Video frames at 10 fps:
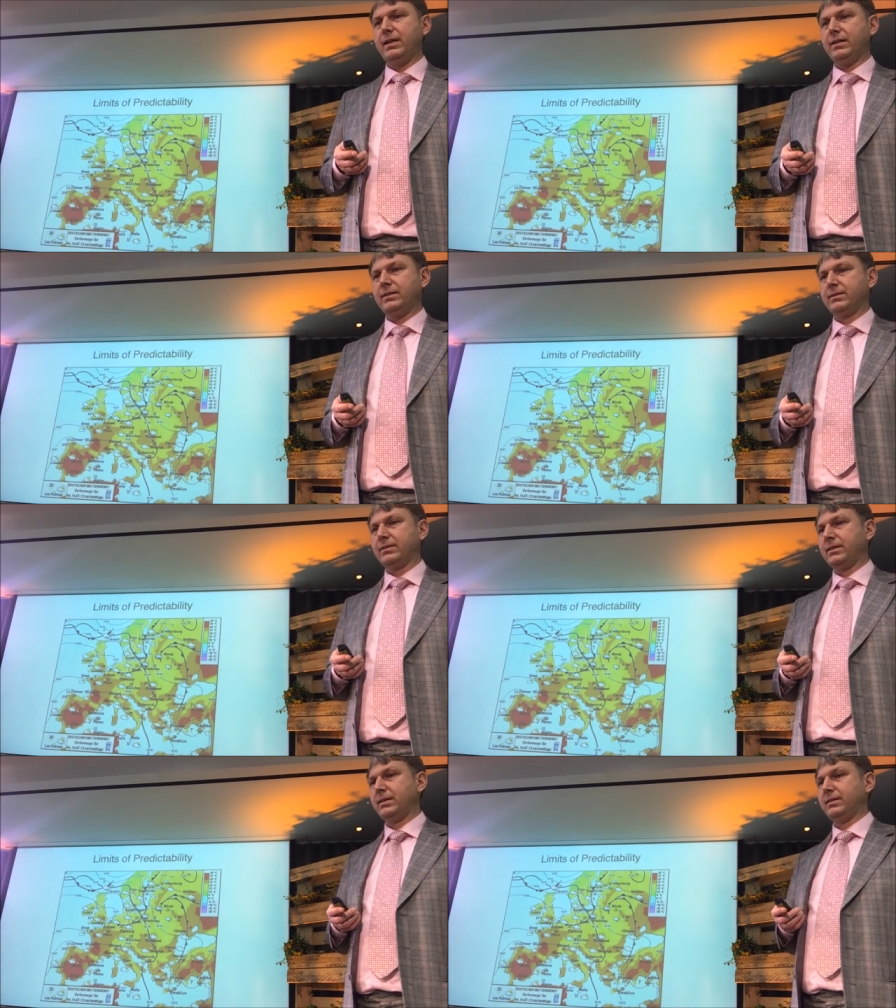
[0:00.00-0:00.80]

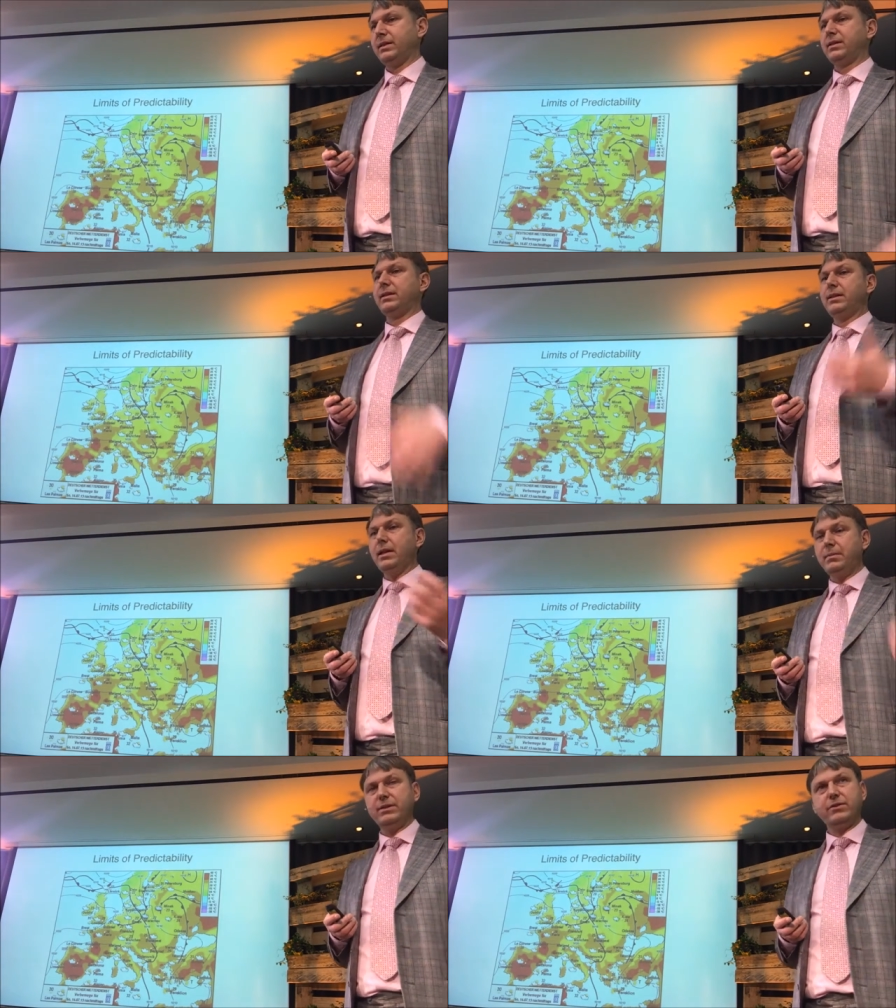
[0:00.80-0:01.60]
um, there are
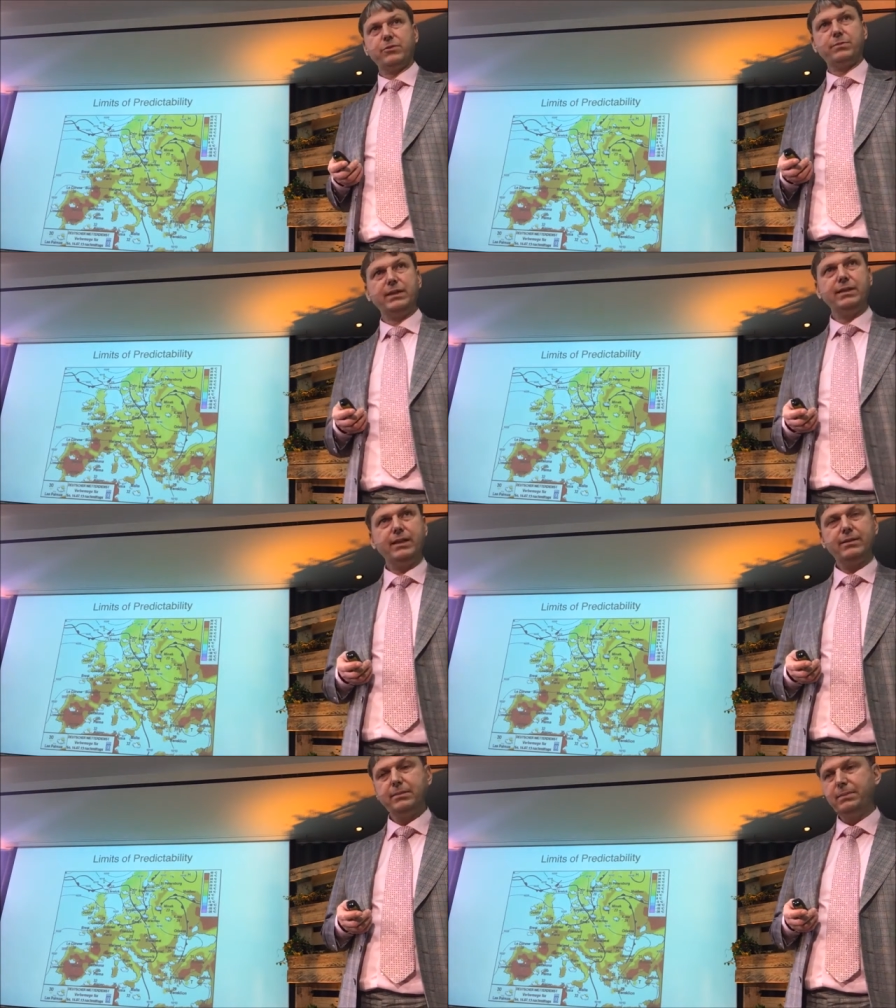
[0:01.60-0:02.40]
limits of
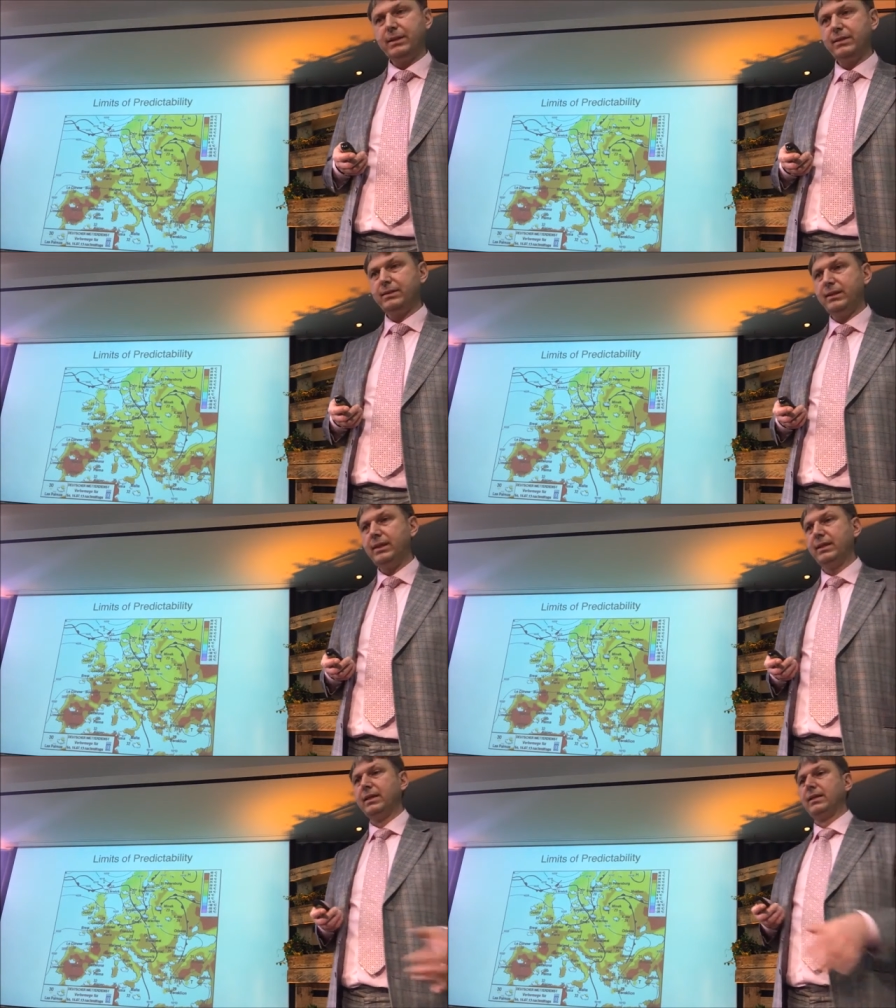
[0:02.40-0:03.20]

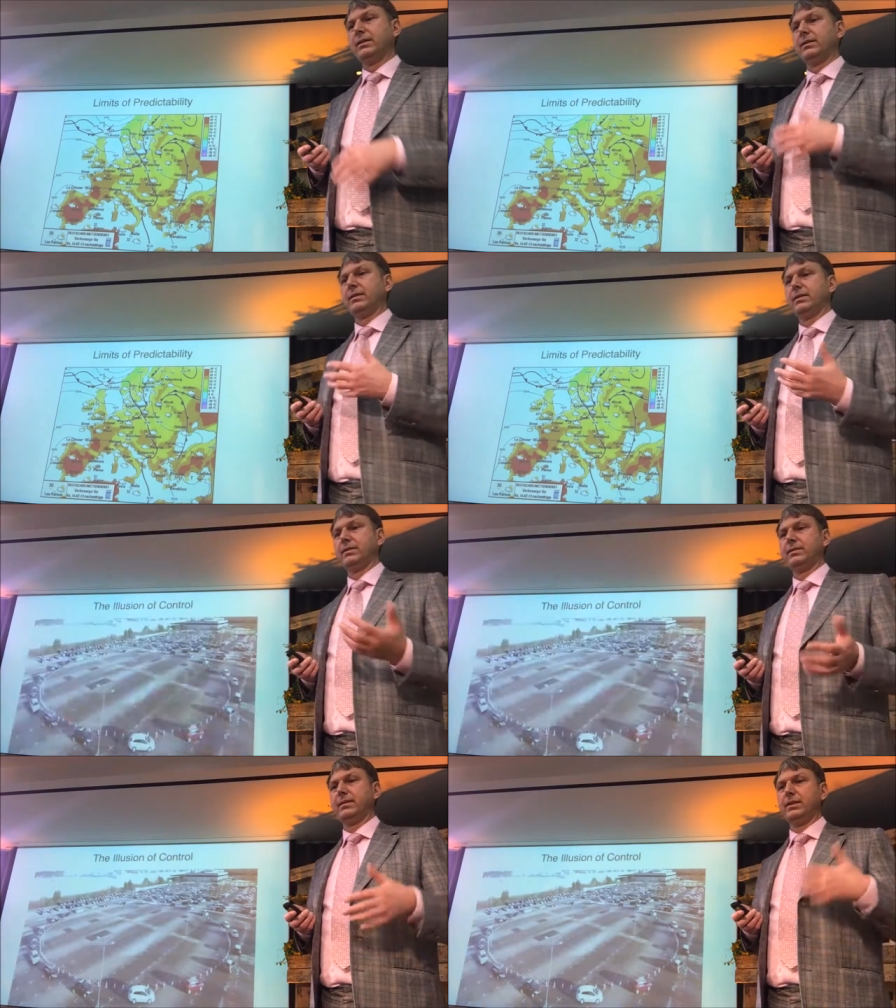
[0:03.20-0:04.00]
predictability,
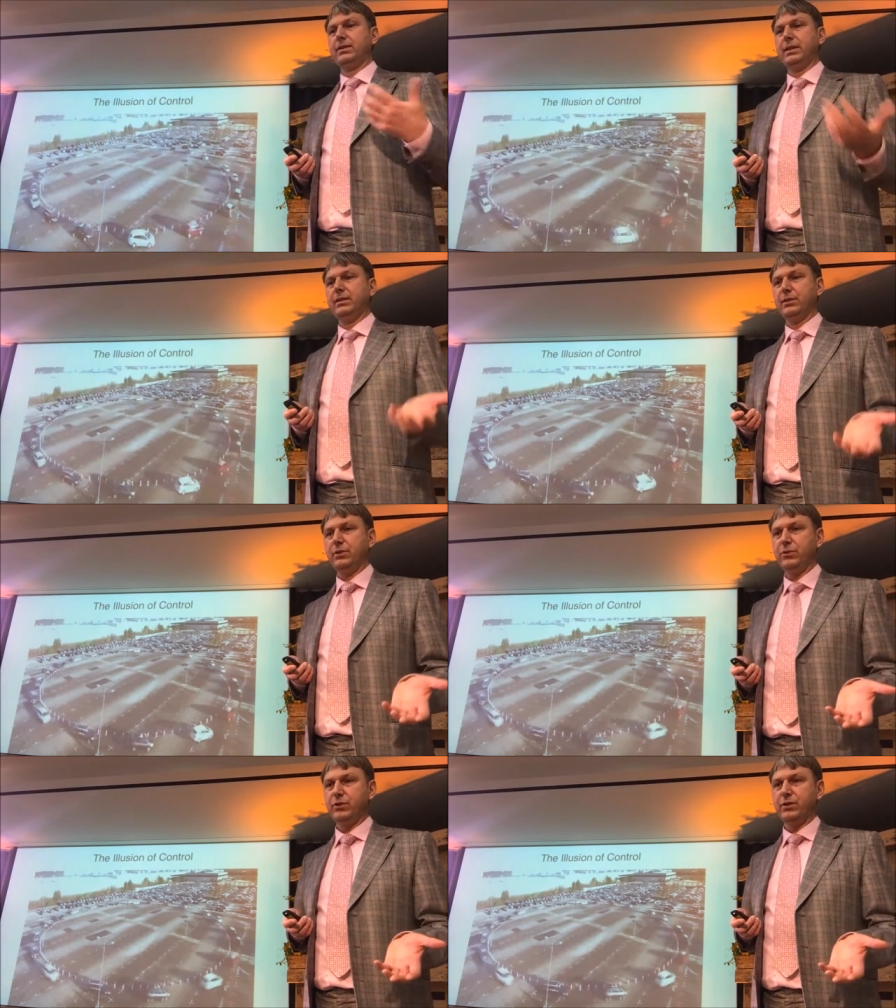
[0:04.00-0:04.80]
there's an, an
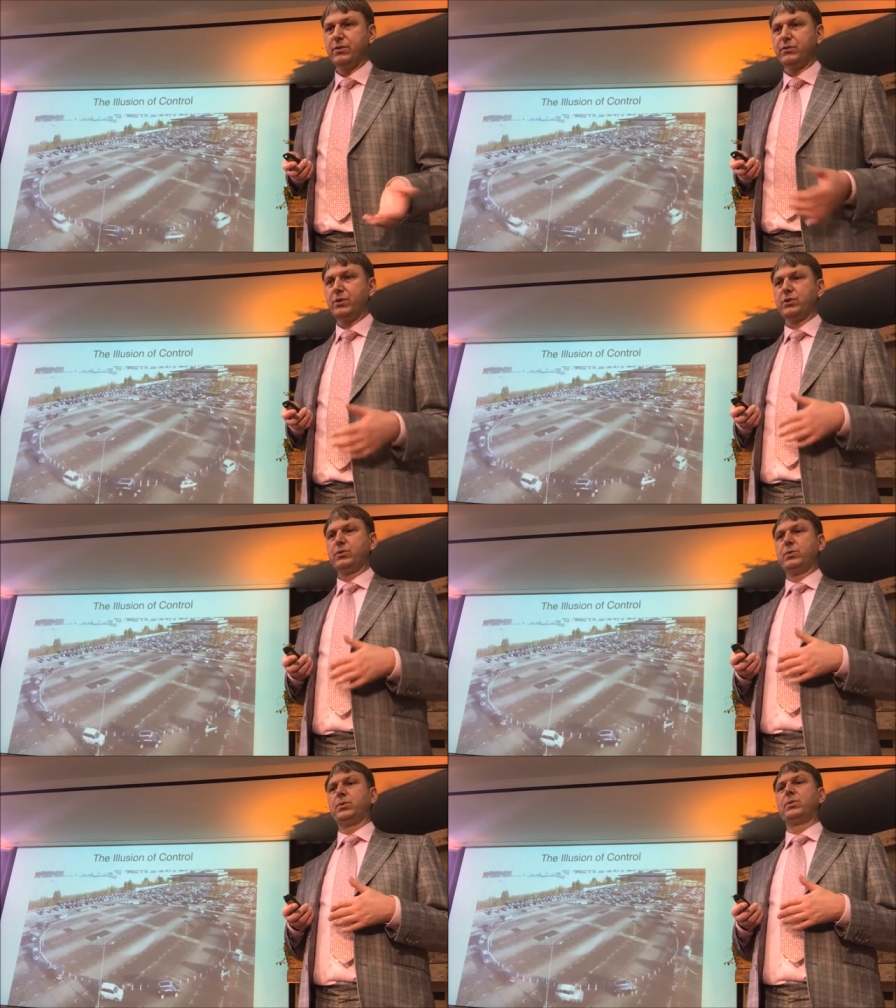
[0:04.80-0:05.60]
illusion of
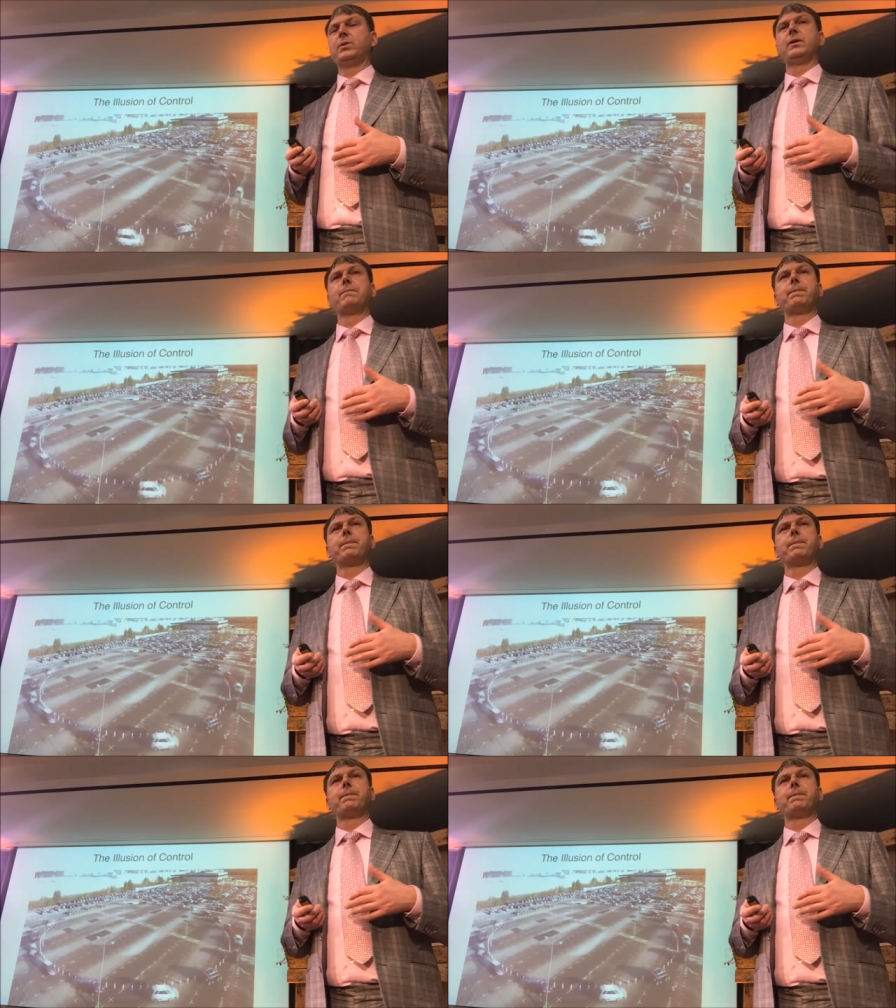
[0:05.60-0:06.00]
control,